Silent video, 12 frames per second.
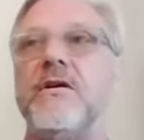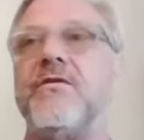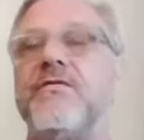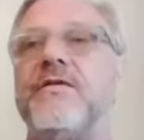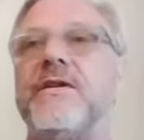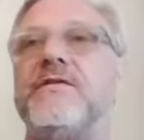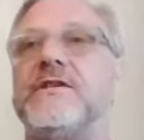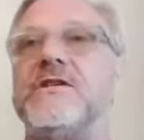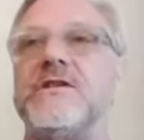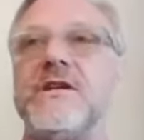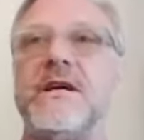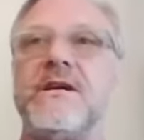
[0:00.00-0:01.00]
or
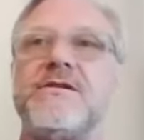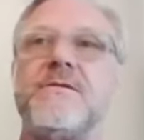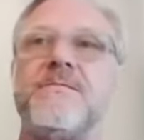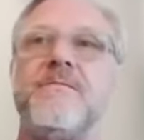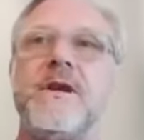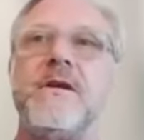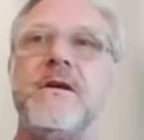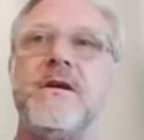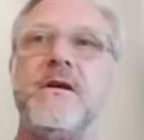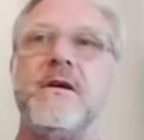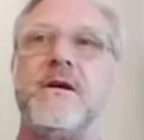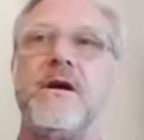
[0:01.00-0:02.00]
56.
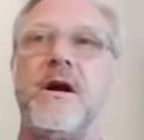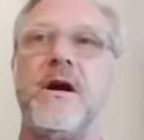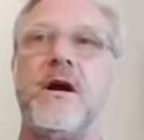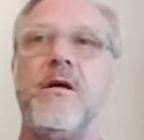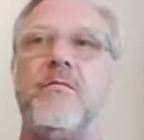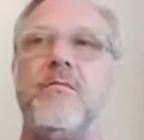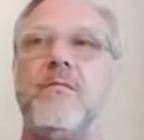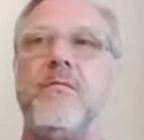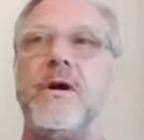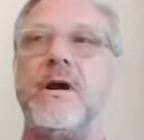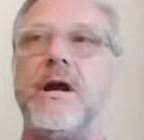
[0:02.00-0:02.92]
And